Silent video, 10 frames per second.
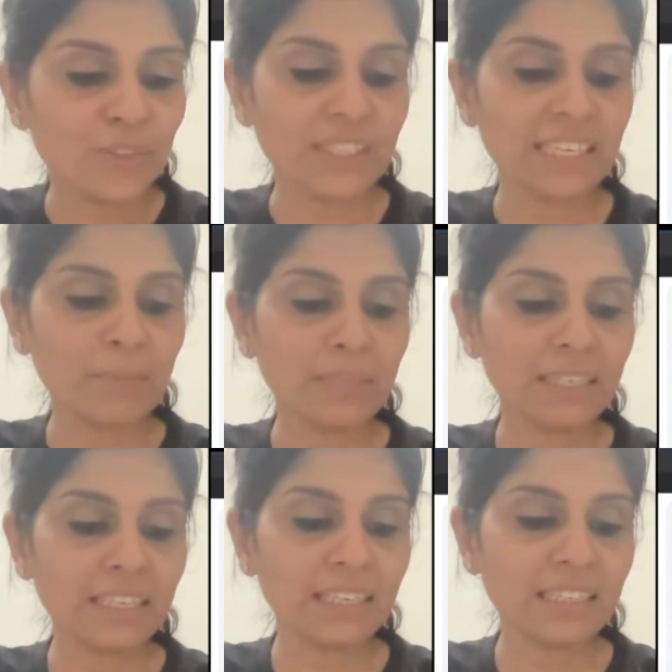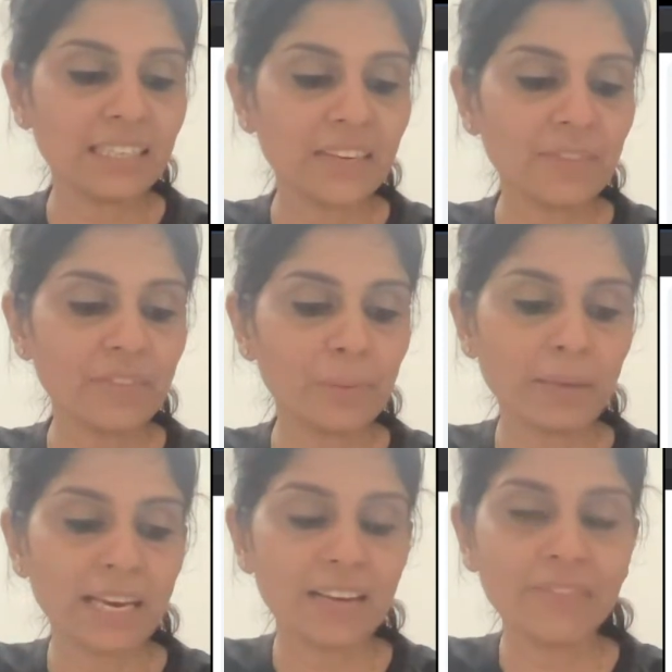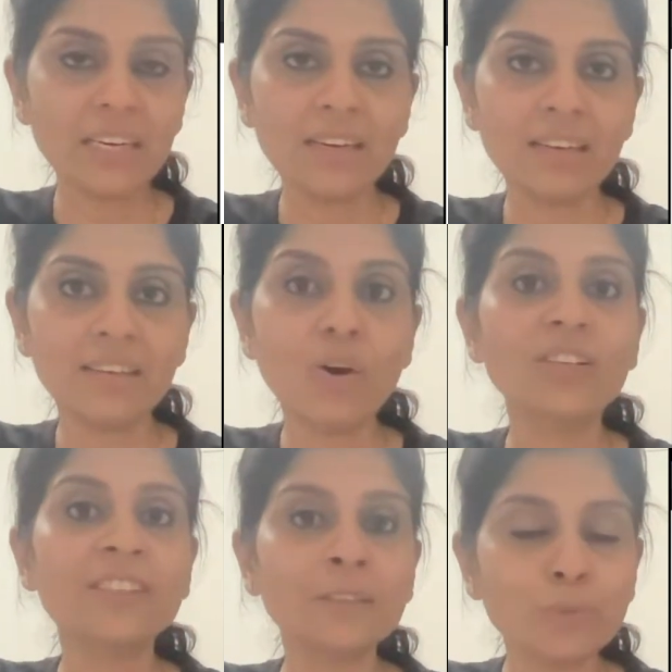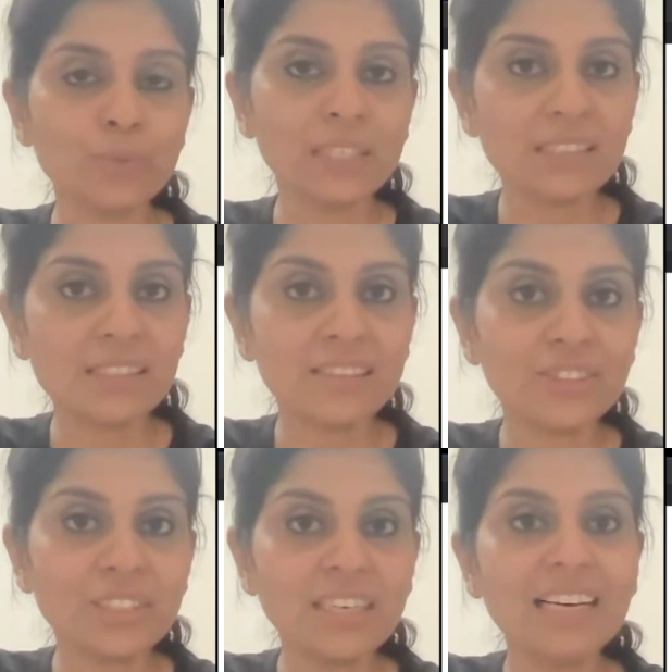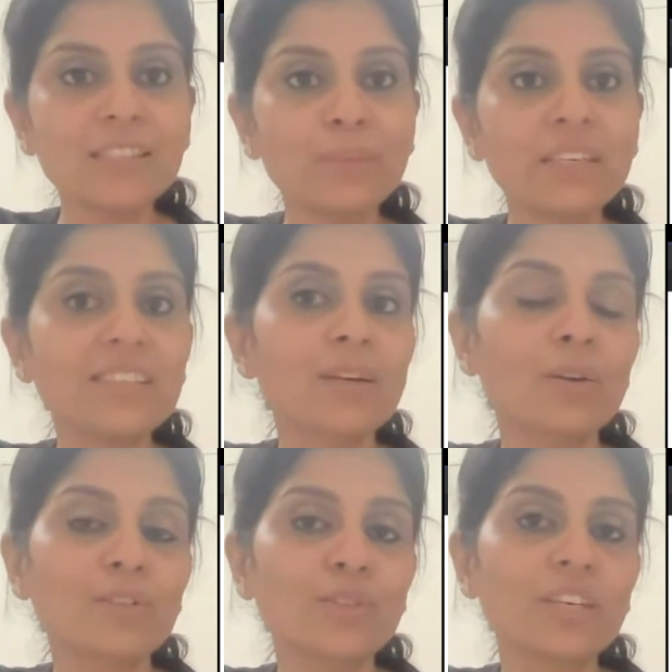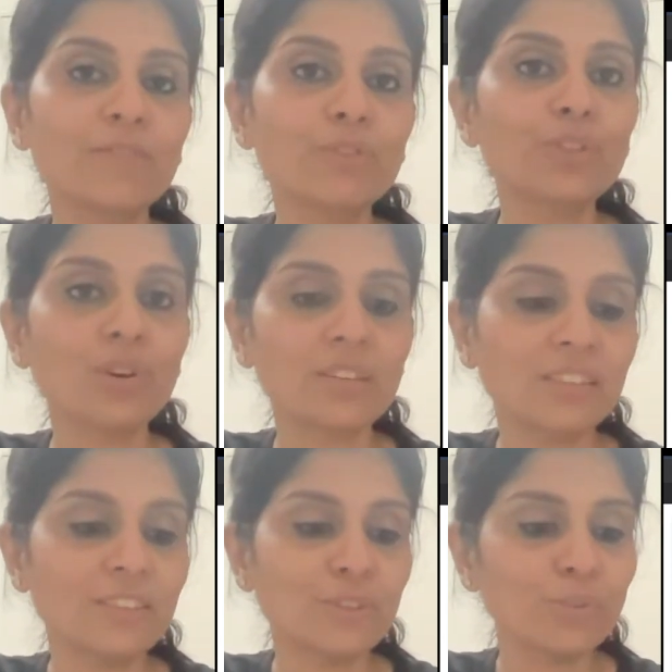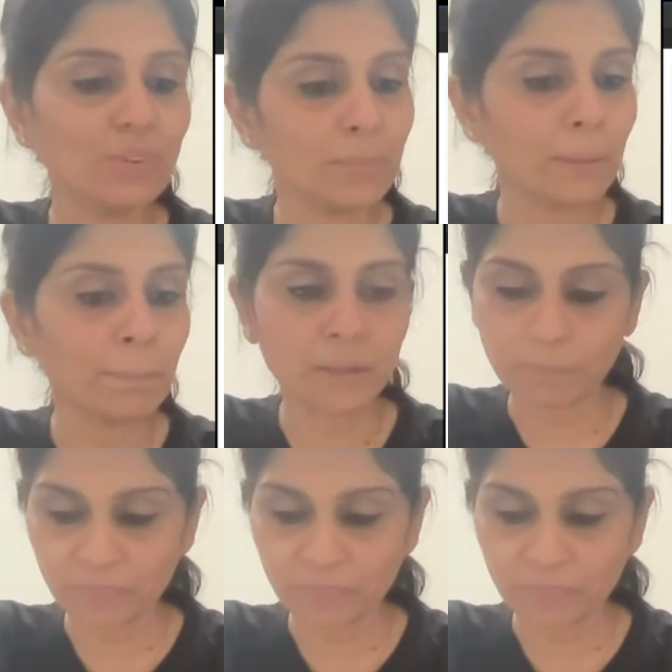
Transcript: So simultaneously, we will be having a conceptual discussion as well as I'll also give you shortcuts to remember.